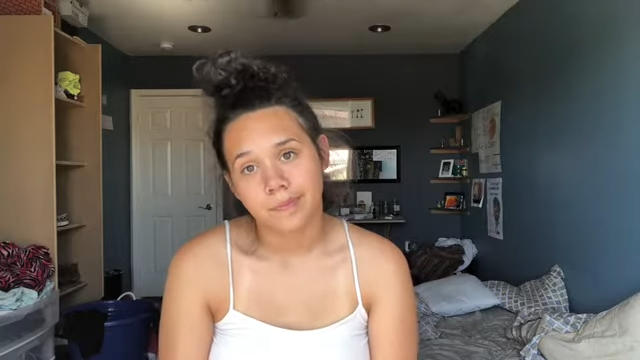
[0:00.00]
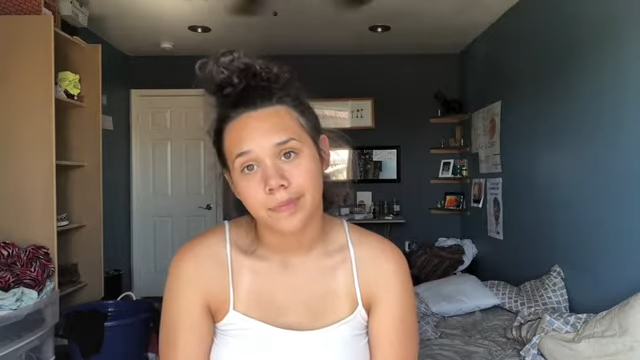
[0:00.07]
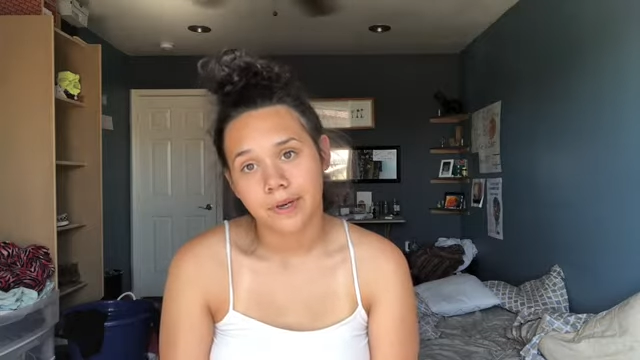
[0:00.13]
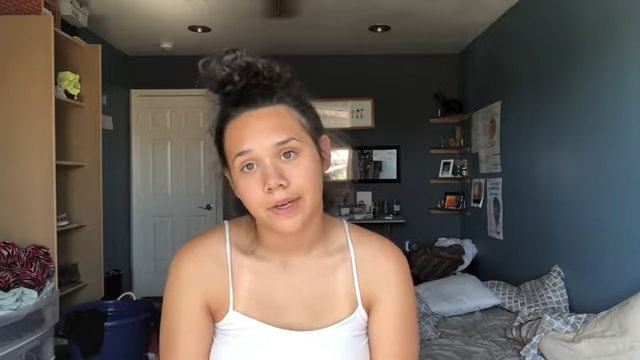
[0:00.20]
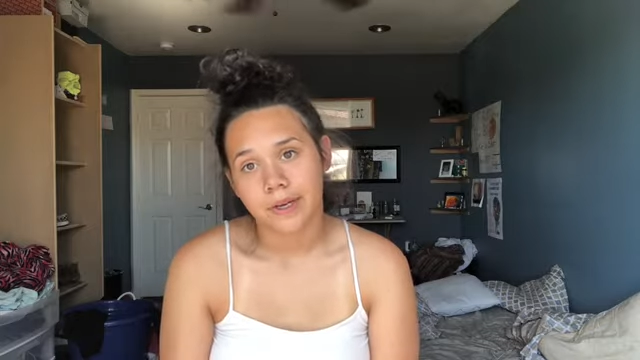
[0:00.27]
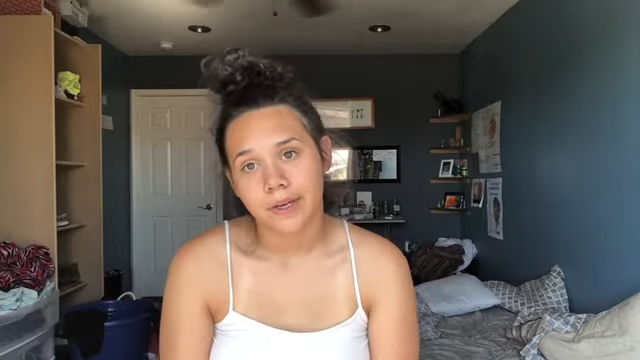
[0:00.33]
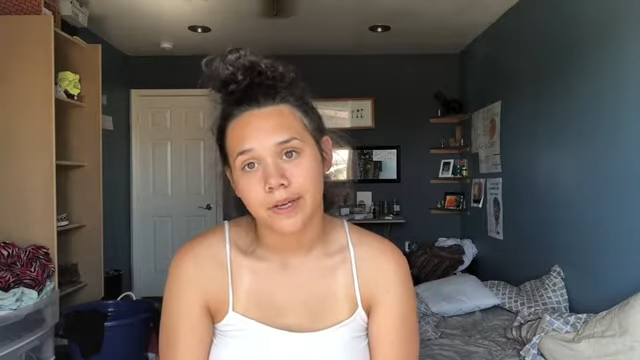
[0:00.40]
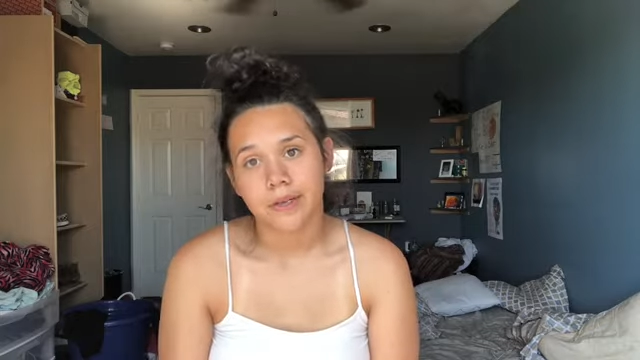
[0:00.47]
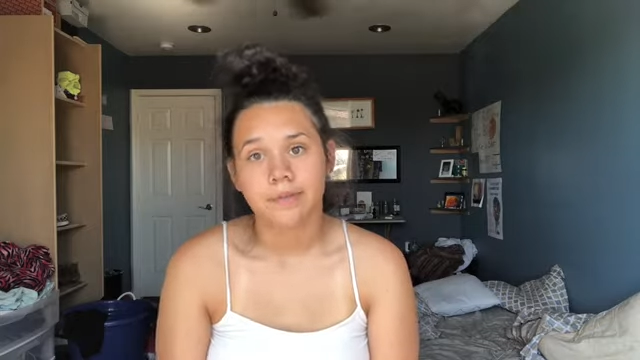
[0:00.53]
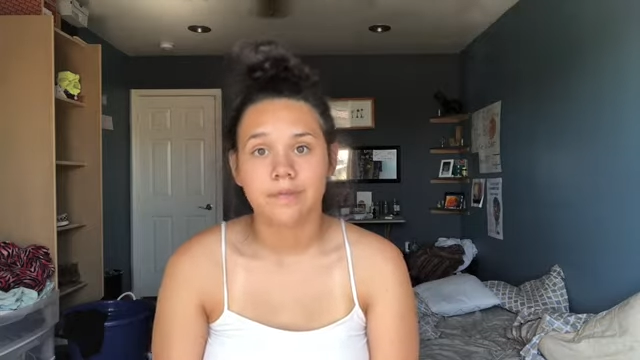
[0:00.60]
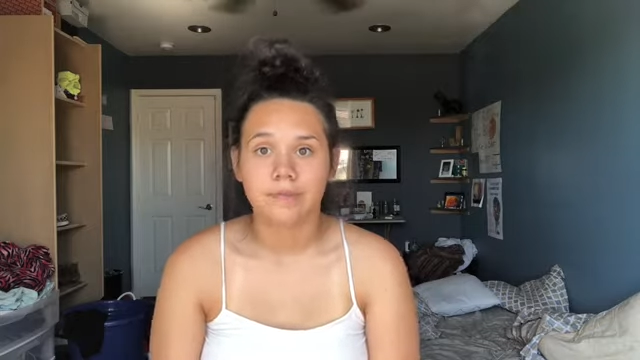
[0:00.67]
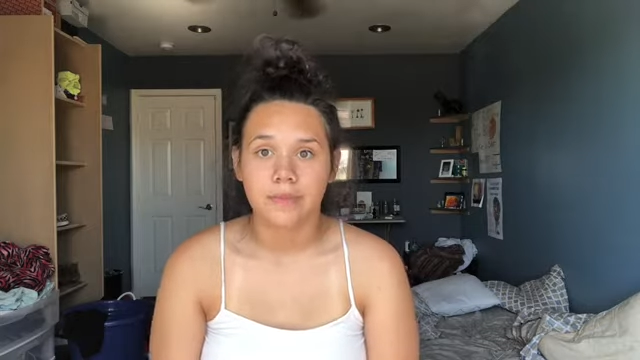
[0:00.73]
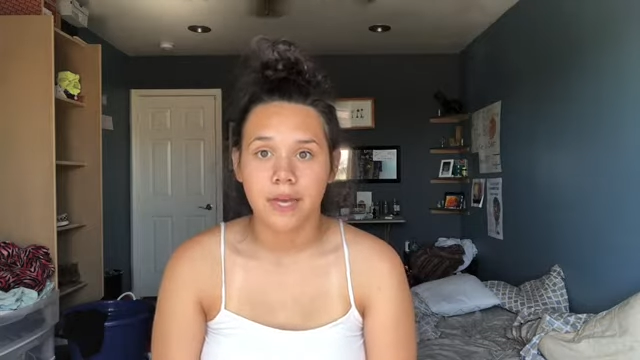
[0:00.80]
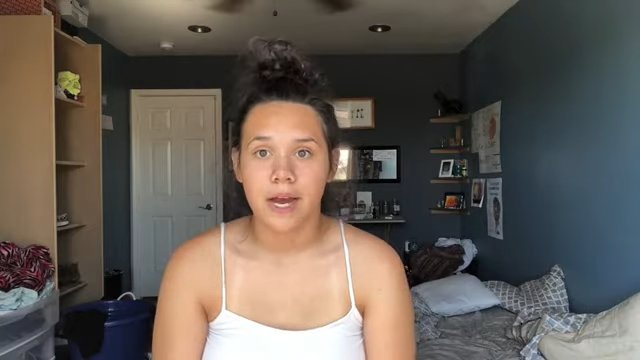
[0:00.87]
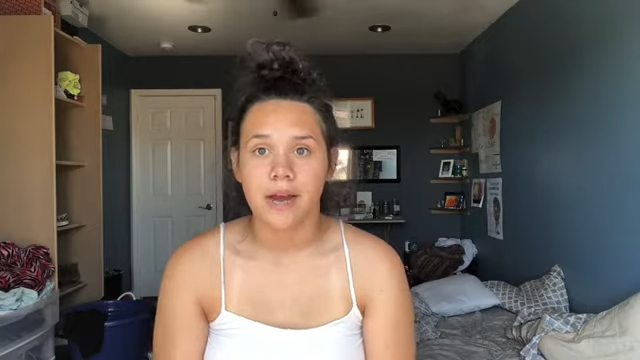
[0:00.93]
But
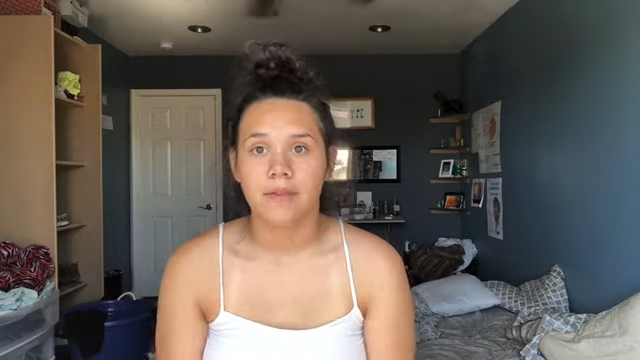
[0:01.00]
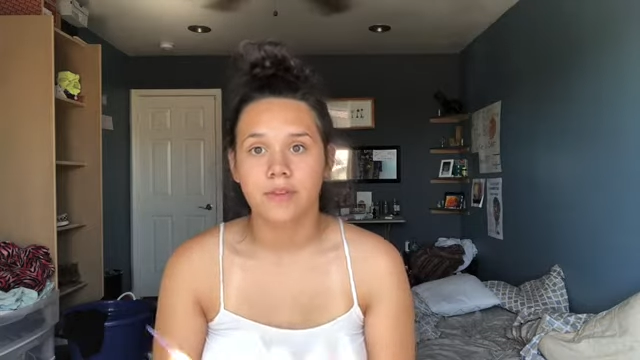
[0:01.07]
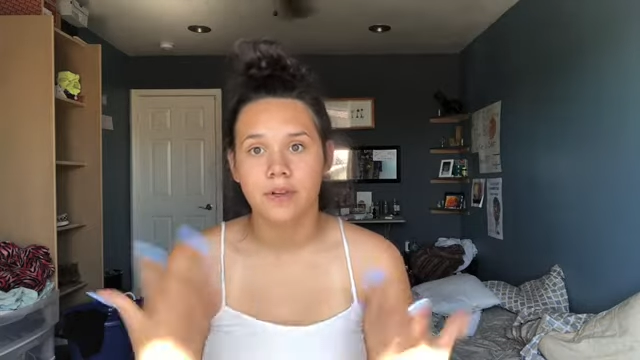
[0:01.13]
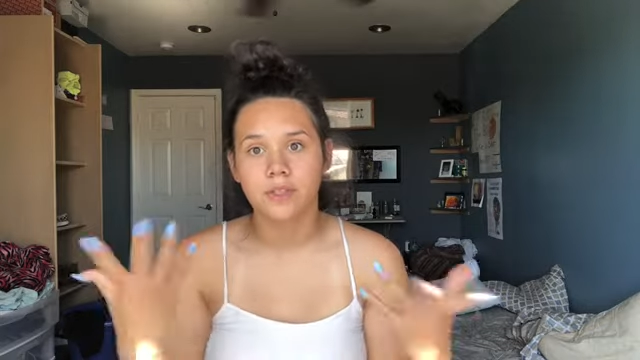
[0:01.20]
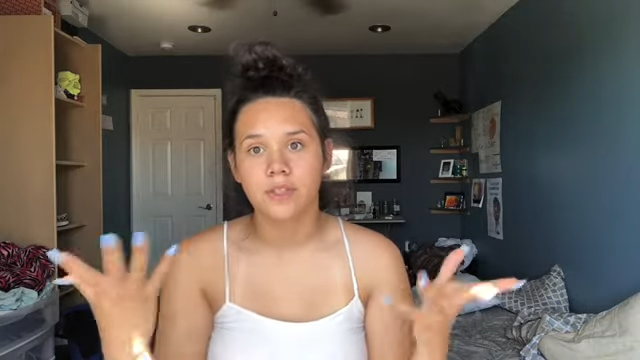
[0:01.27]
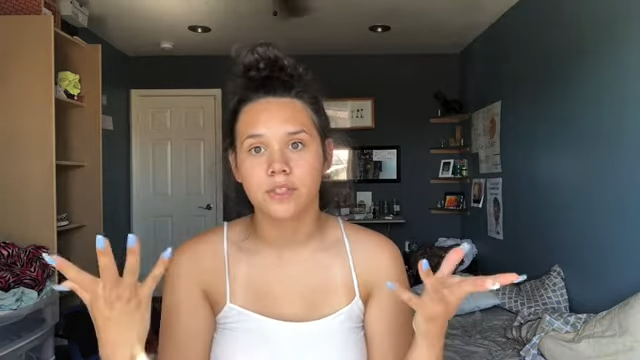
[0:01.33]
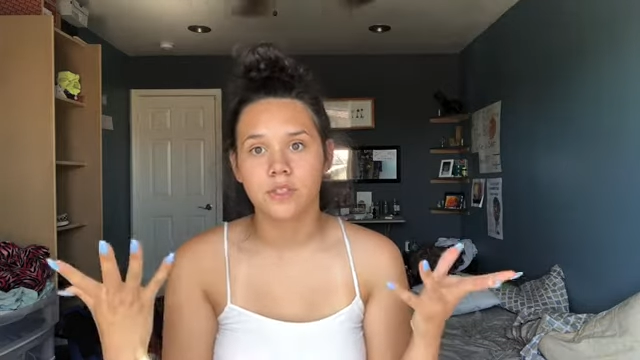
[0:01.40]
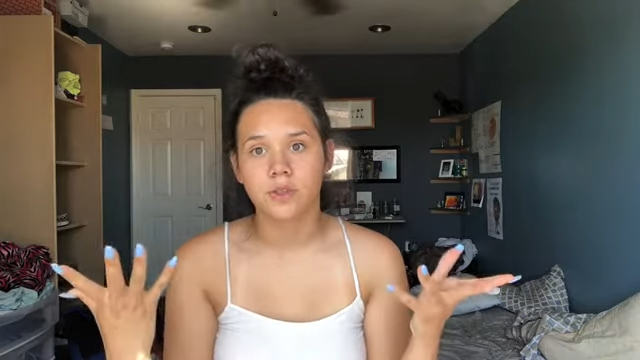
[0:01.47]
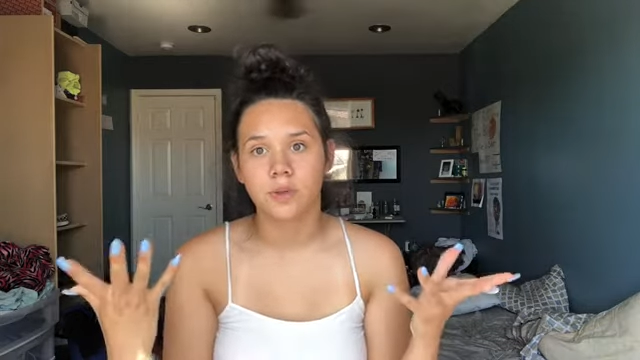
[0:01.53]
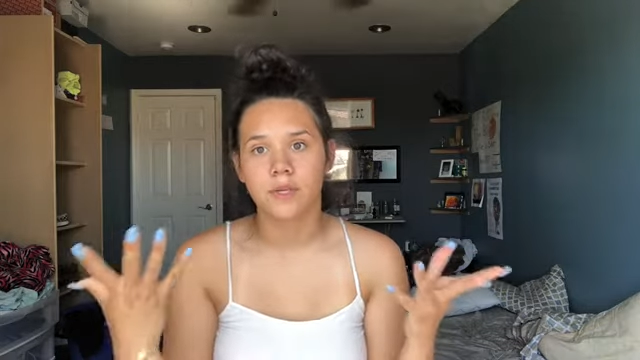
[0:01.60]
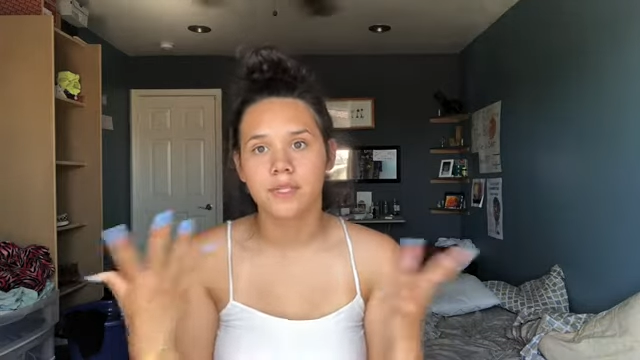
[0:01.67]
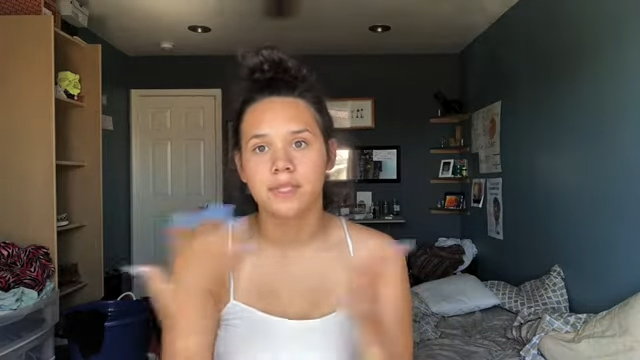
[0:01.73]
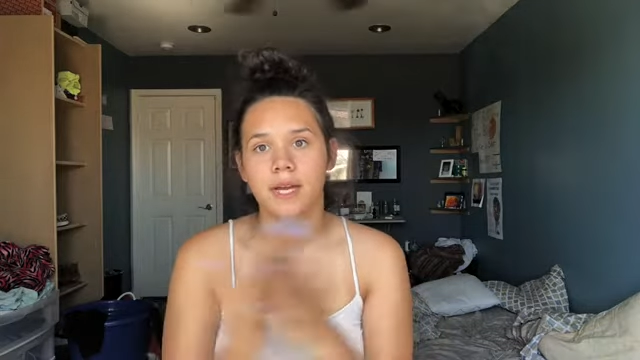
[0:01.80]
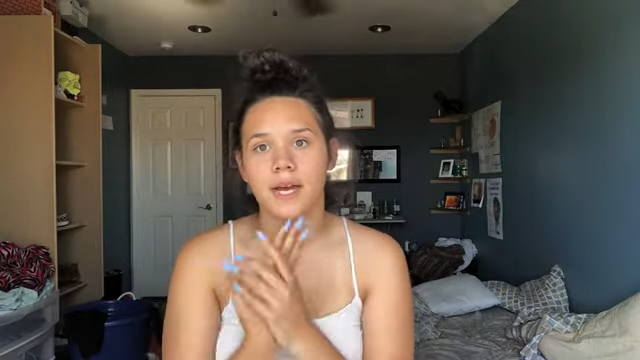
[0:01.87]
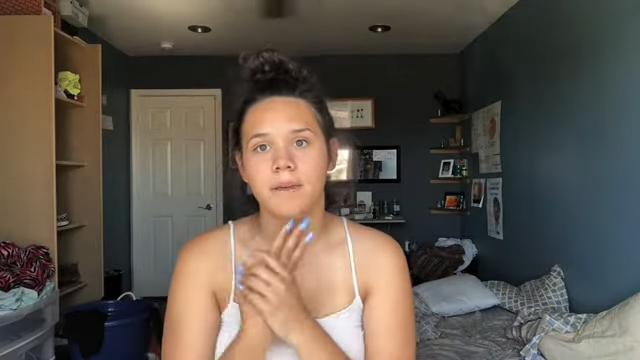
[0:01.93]
yeah, there's the
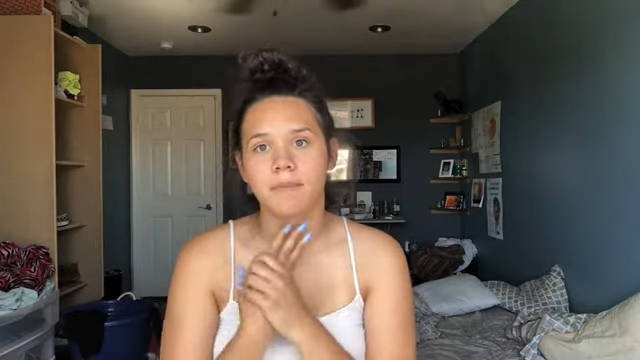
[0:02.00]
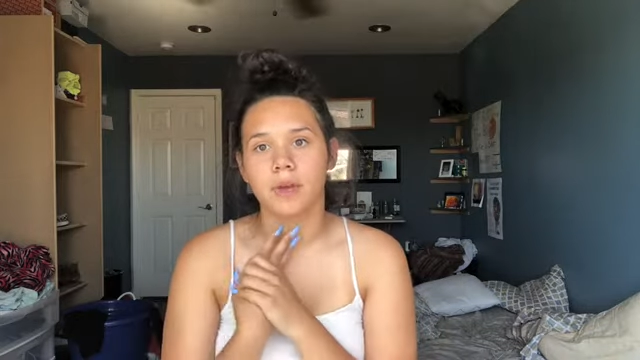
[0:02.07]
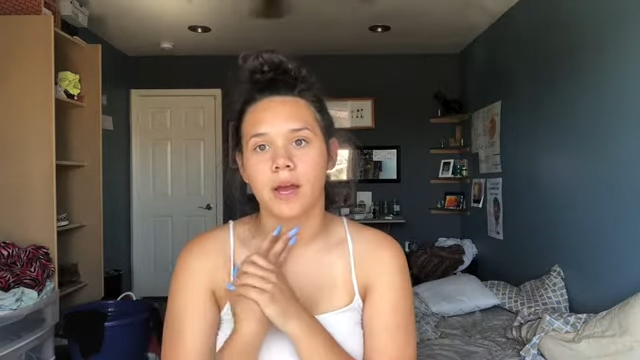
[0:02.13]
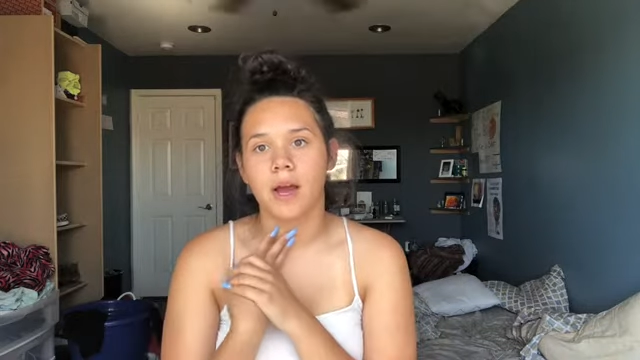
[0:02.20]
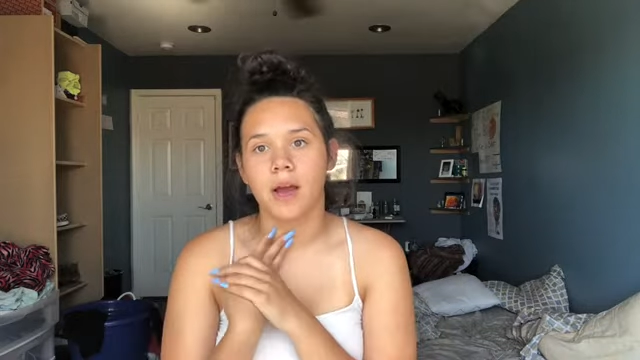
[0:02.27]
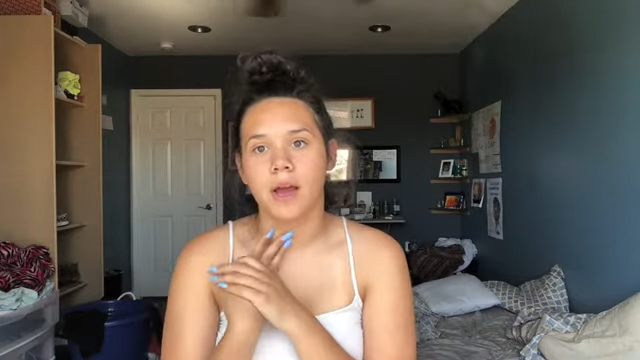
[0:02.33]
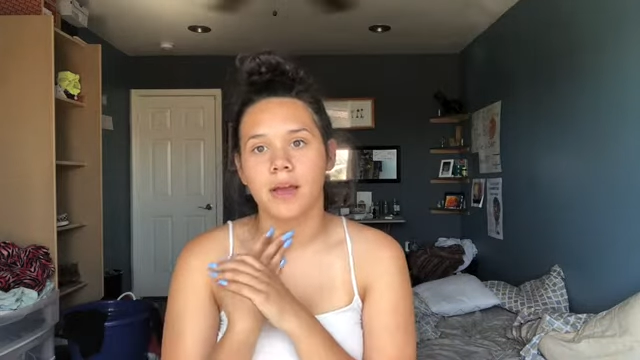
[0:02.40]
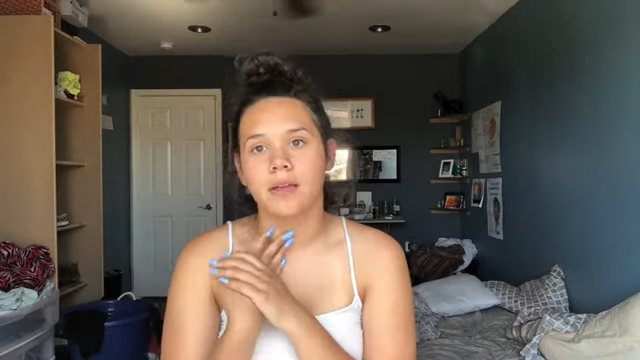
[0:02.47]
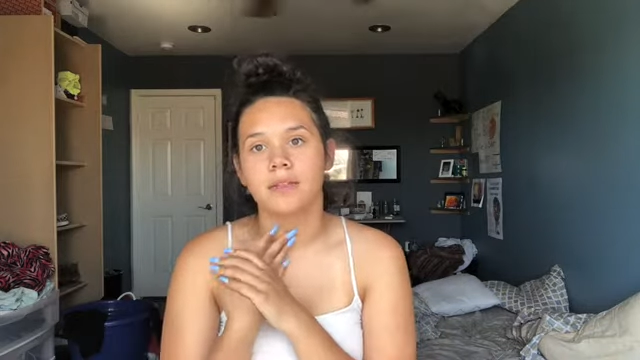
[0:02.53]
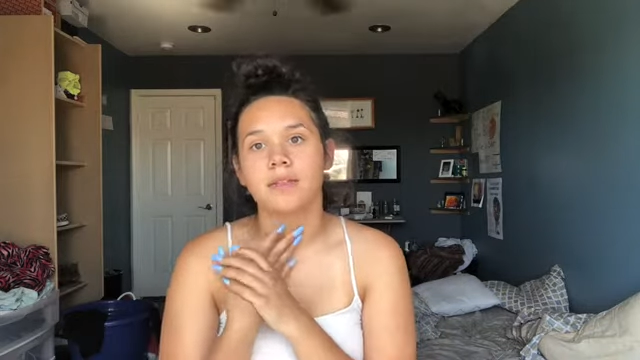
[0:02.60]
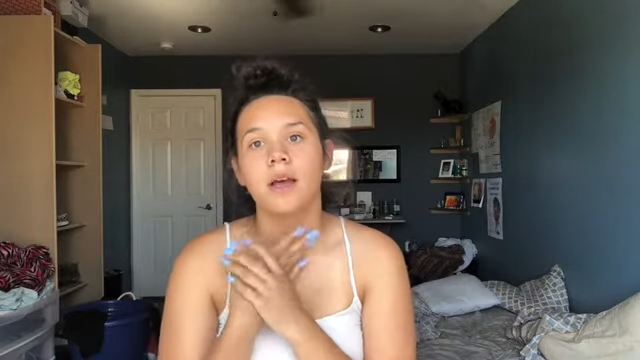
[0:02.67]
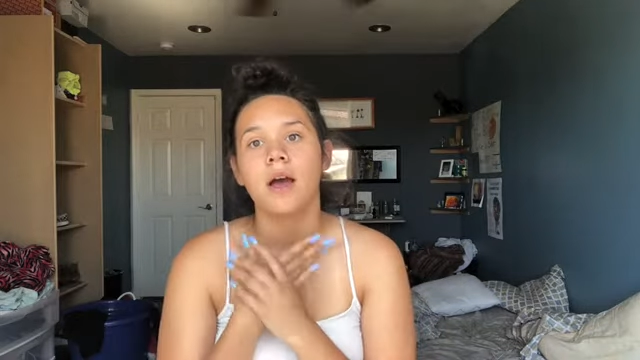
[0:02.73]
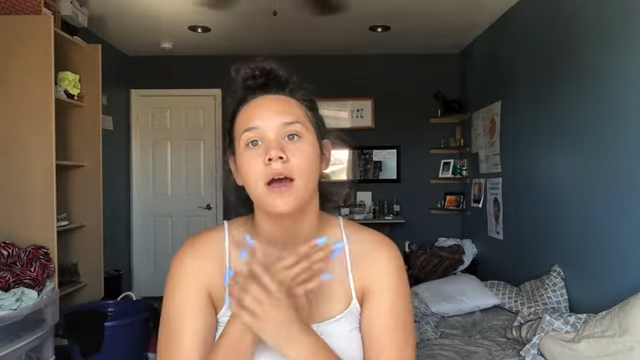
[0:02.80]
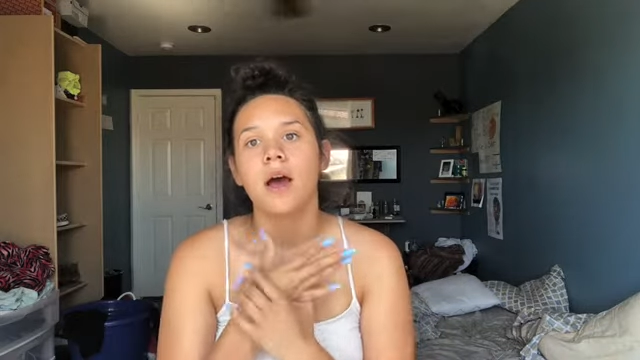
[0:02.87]
story time, guys.